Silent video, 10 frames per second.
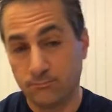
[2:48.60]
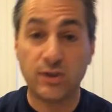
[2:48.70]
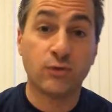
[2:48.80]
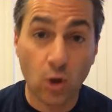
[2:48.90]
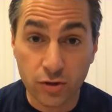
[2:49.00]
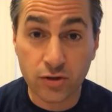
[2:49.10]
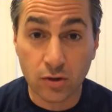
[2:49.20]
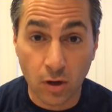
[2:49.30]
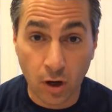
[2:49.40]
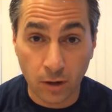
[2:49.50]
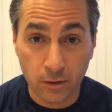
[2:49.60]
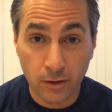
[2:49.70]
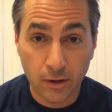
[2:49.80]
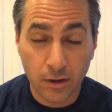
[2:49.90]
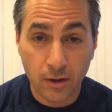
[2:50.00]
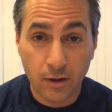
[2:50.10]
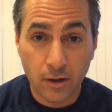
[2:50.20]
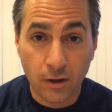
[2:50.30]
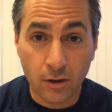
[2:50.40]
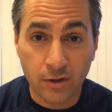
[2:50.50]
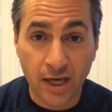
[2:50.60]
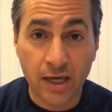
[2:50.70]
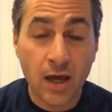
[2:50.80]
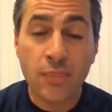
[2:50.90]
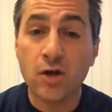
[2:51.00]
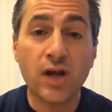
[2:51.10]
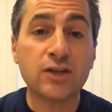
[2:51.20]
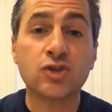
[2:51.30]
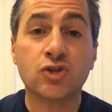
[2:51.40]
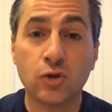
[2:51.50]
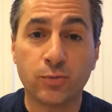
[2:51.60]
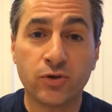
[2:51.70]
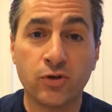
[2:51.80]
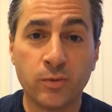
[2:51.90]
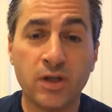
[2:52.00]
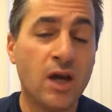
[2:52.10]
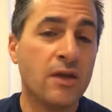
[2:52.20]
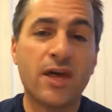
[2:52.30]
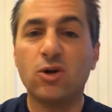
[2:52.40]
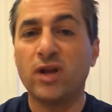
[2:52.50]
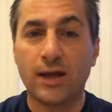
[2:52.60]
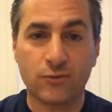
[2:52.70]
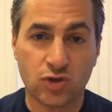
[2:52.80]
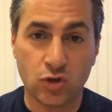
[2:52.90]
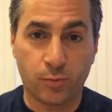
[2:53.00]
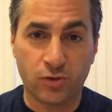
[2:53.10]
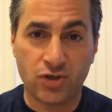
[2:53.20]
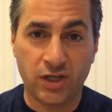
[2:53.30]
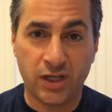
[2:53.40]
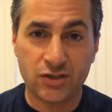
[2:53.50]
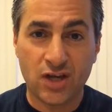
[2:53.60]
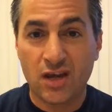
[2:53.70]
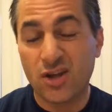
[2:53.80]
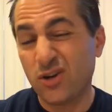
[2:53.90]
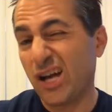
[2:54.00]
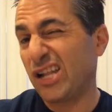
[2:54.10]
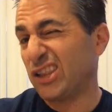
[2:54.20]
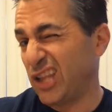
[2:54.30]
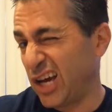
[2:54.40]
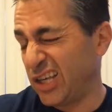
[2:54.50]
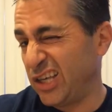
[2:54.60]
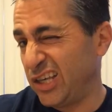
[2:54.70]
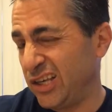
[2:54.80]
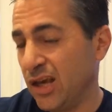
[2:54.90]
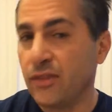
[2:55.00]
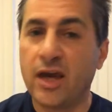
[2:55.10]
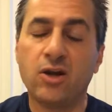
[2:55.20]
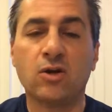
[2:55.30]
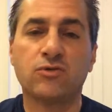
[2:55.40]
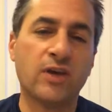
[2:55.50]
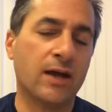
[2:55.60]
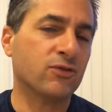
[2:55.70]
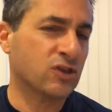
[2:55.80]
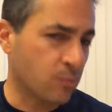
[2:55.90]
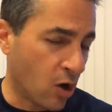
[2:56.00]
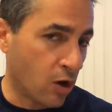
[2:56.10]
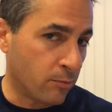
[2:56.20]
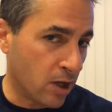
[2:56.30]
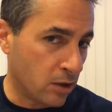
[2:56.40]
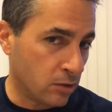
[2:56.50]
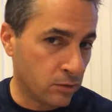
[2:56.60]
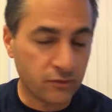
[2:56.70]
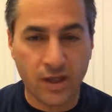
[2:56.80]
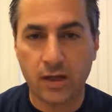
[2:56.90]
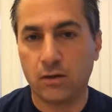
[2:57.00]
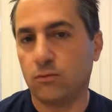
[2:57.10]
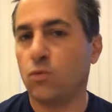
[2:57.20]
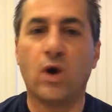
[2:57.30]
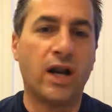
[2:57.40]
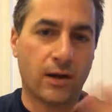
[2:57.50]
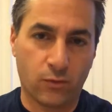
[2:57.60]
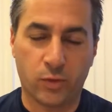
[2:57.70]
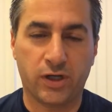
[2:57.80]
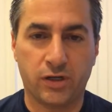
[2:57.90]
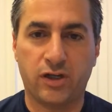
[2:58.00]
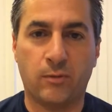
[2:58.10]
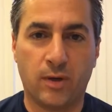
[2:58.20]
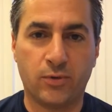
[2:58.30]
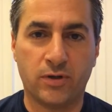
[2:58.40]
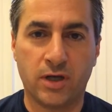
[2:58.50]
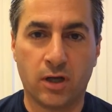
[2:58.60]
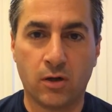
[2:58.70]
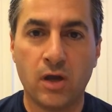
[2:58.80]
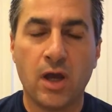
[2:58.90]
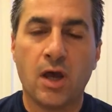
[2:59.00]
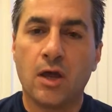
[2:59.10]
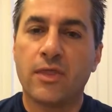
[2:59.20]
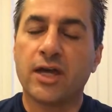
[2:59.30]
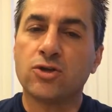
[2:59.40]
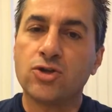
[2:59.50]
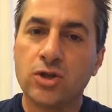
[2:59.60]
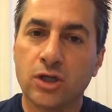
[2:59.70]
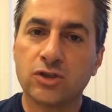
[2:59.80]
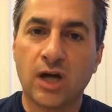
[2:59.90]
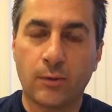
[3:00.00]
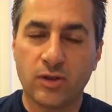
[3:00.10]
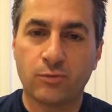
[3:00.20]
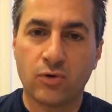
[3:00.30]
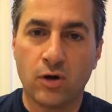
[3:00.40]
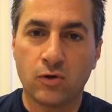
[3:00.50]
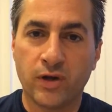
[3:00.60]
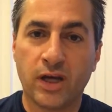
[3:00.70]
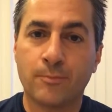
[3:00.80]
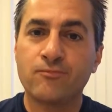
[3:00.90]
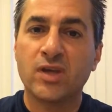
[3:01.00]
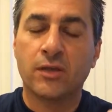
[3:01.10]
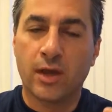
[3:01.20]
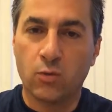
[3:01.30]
Of course there are. Okay? They're not superhuman. They don't have super genes. They're not lucky. They don't have small bones. They don't whatever we're going to come up with here. They just got with the program. They